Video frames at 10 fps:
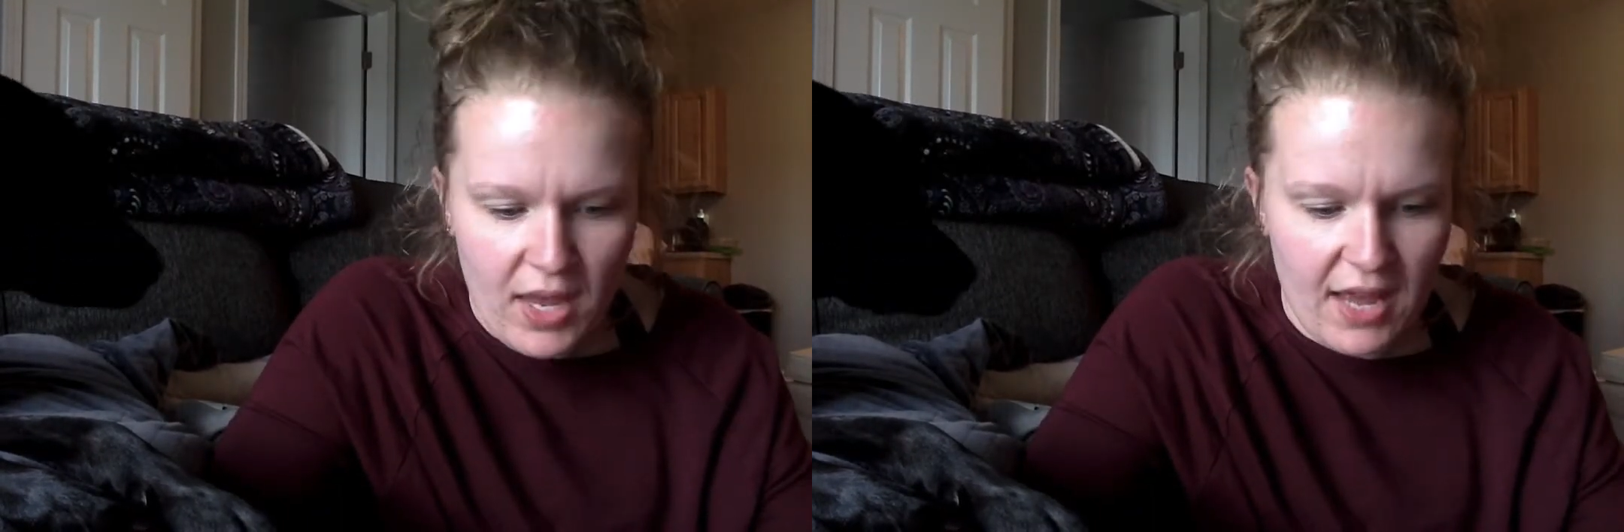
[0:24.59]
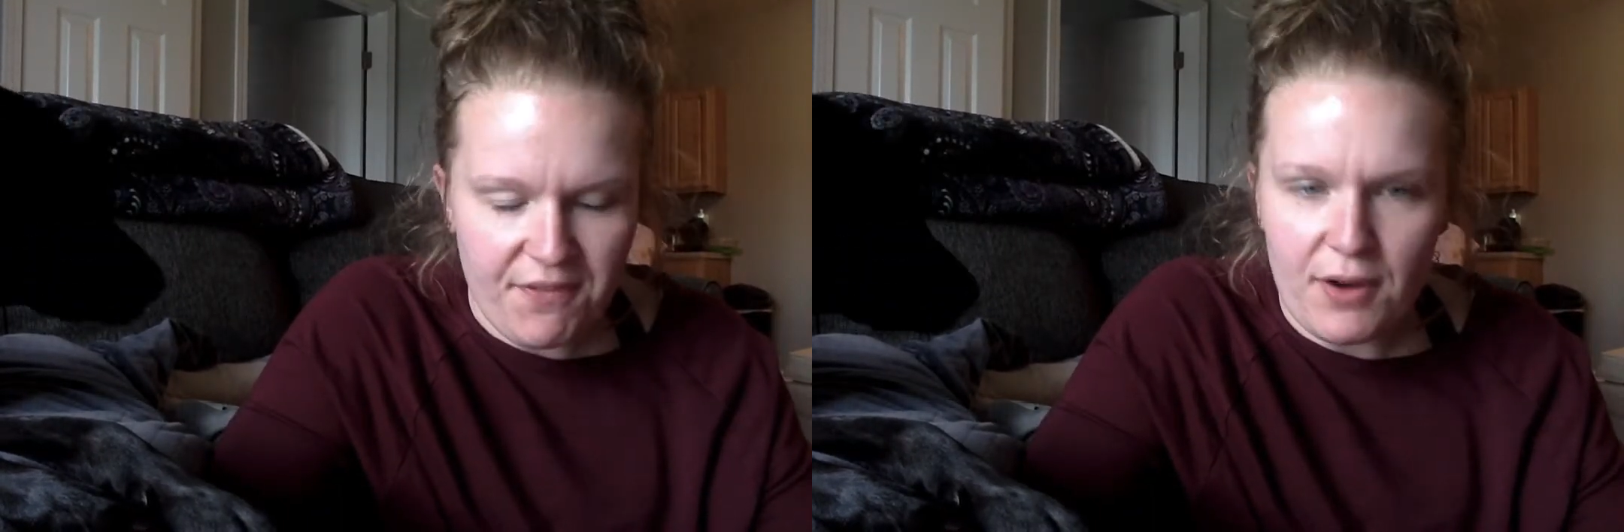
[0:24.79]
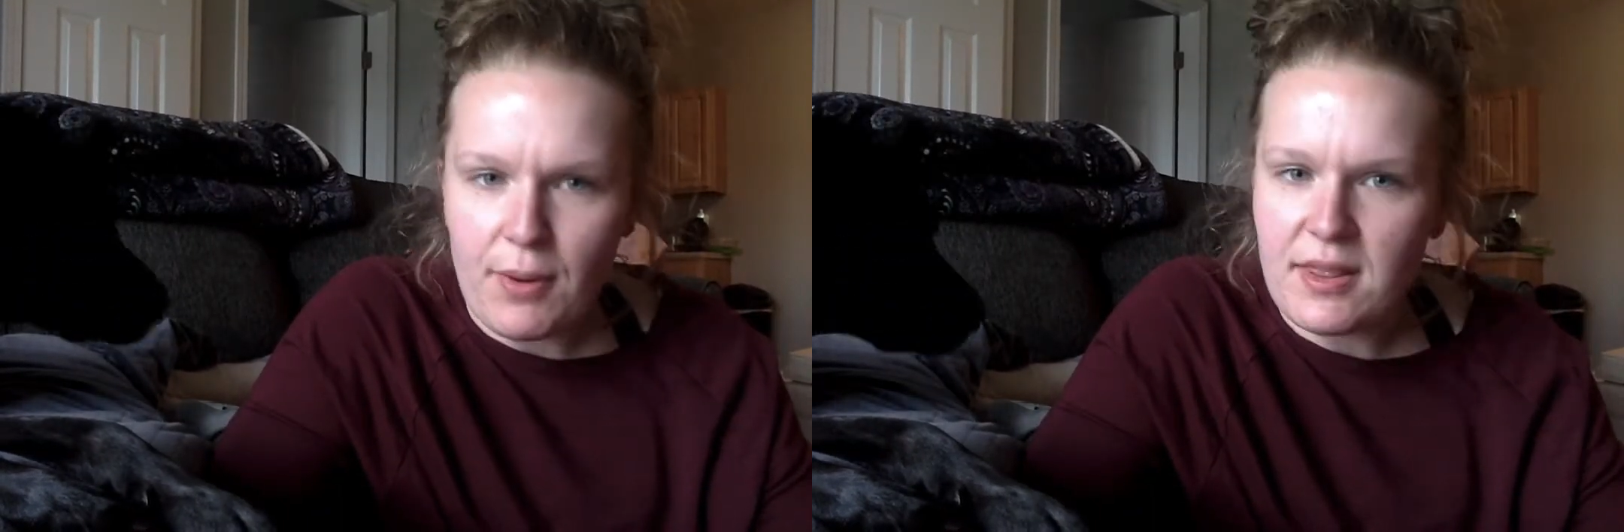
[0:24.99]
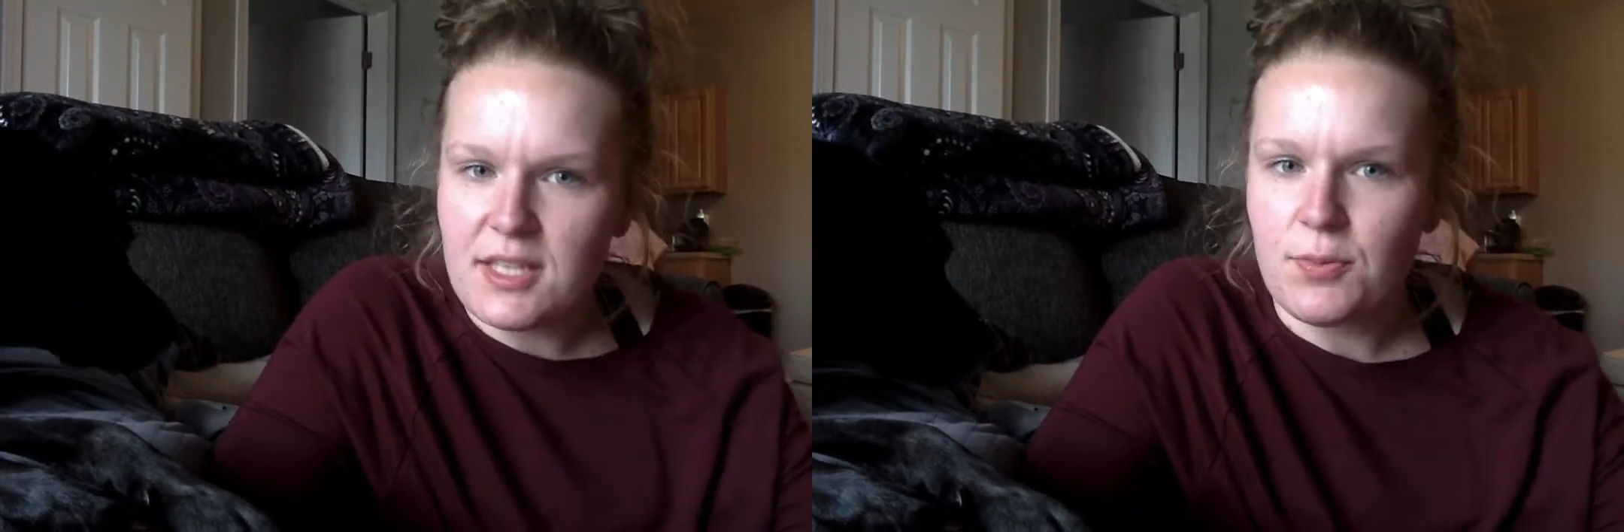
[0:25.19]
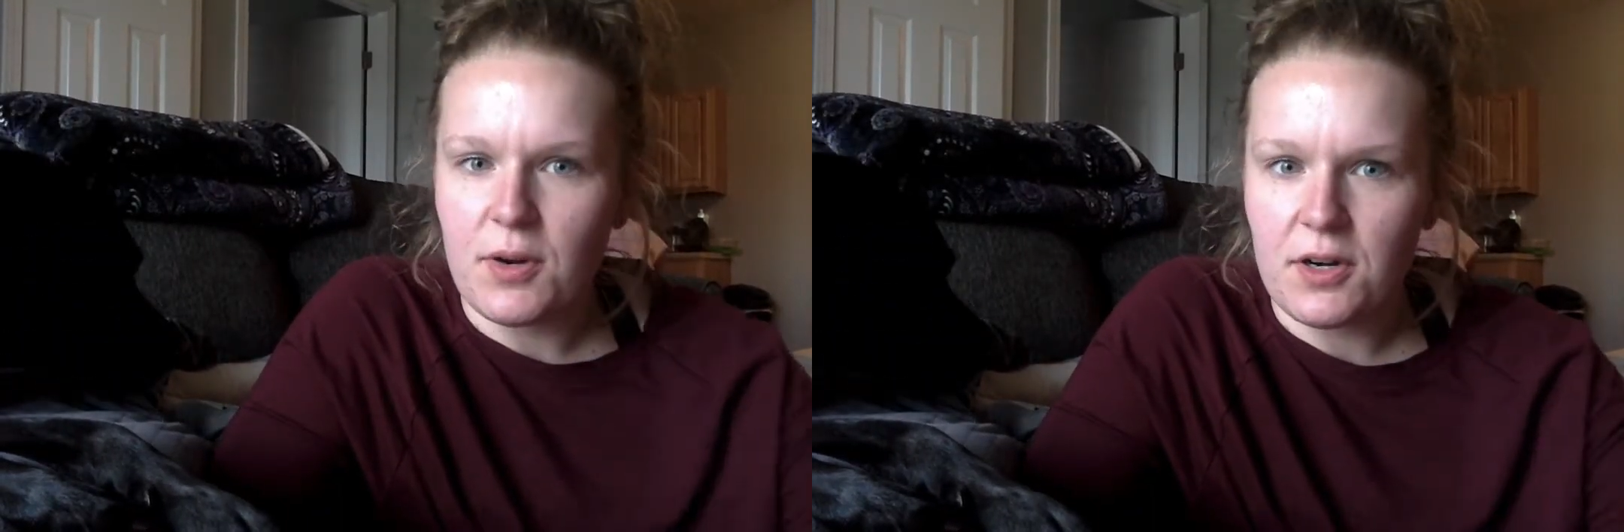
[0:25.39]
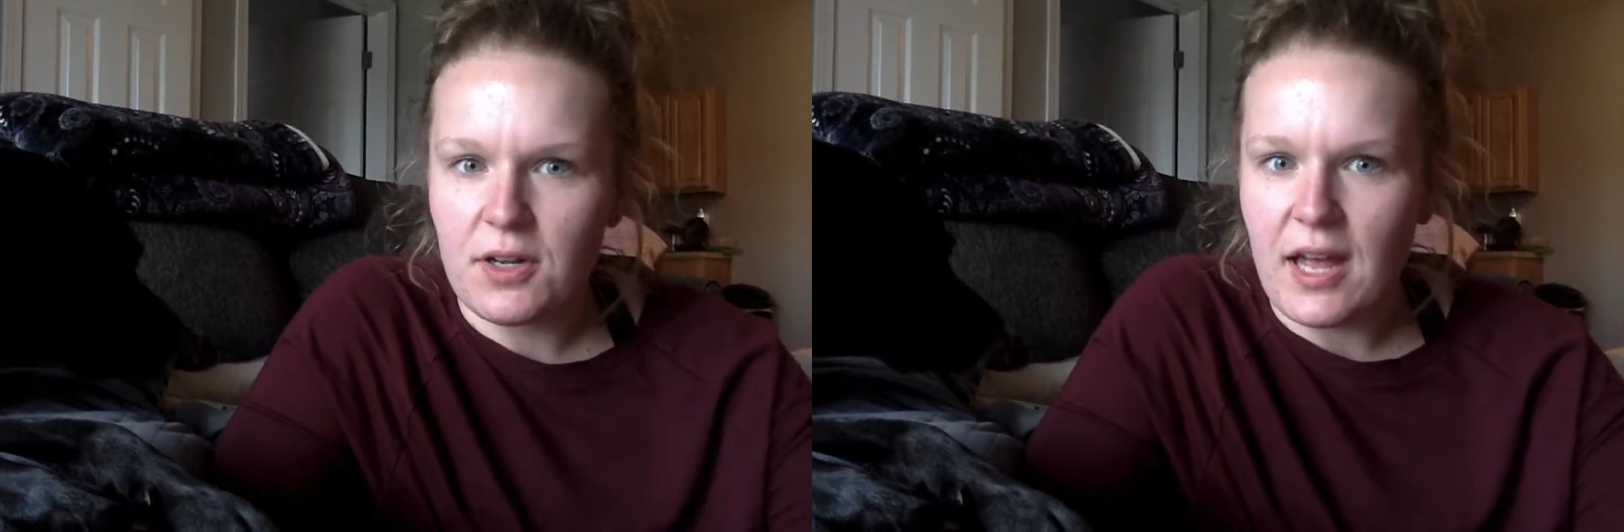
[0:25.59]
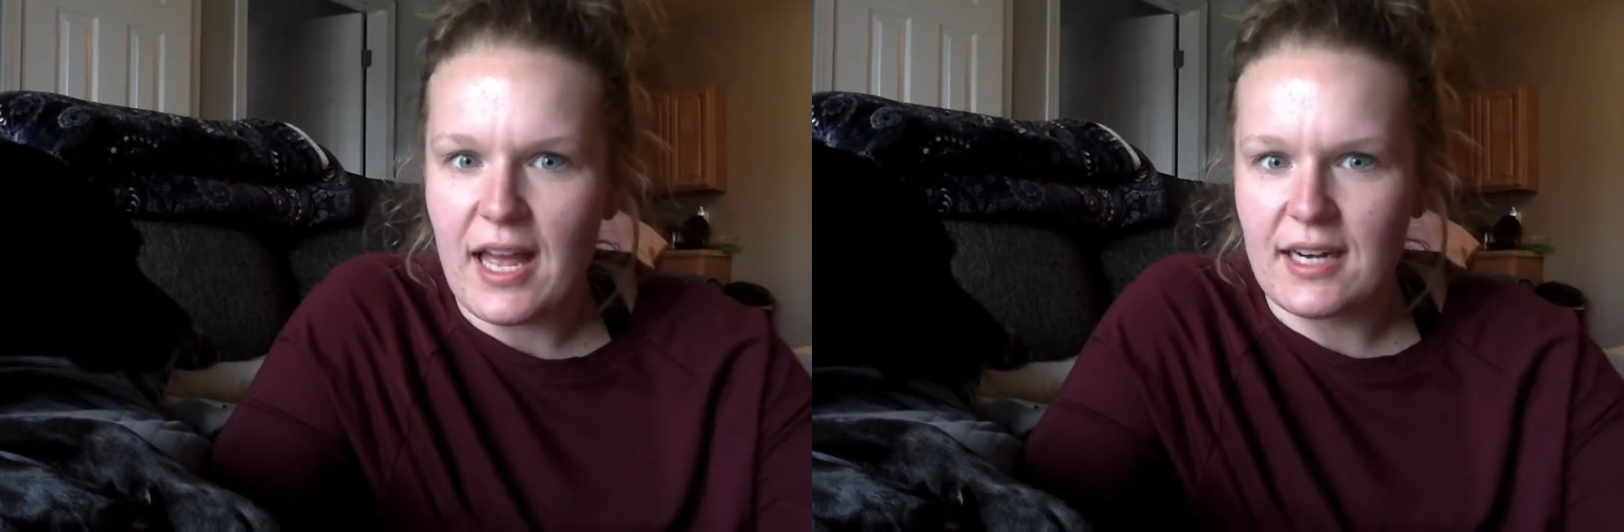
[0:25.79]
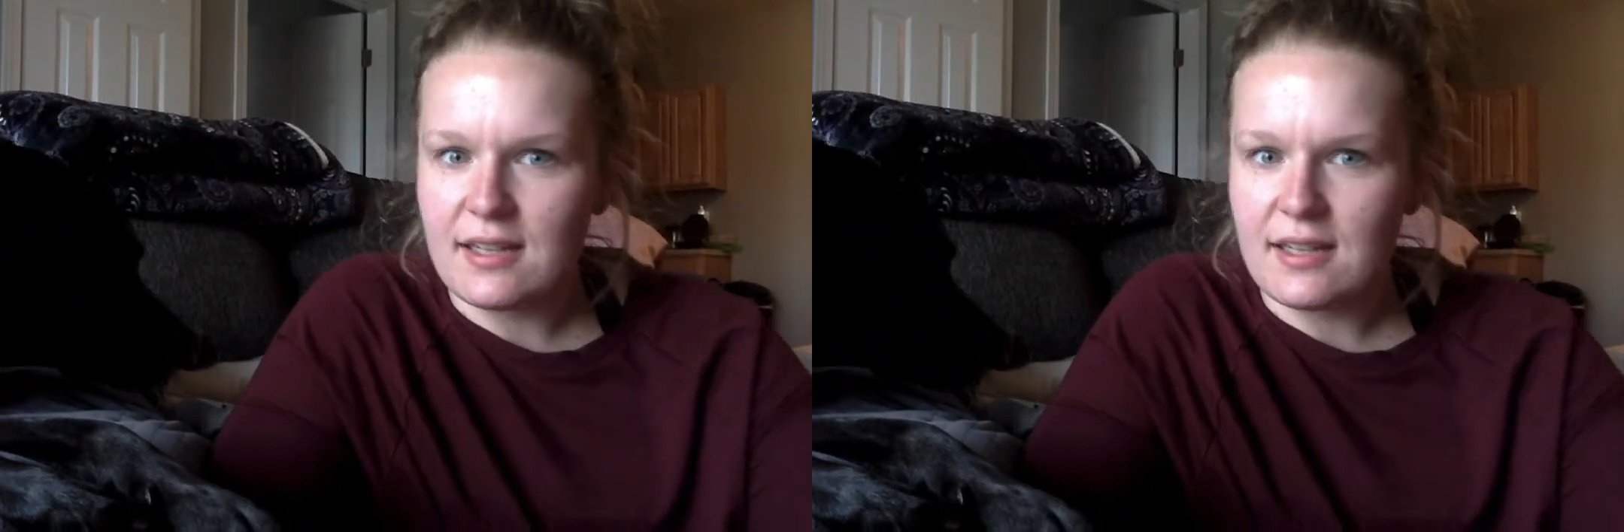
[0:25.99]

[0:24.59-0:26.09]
if I read this one or in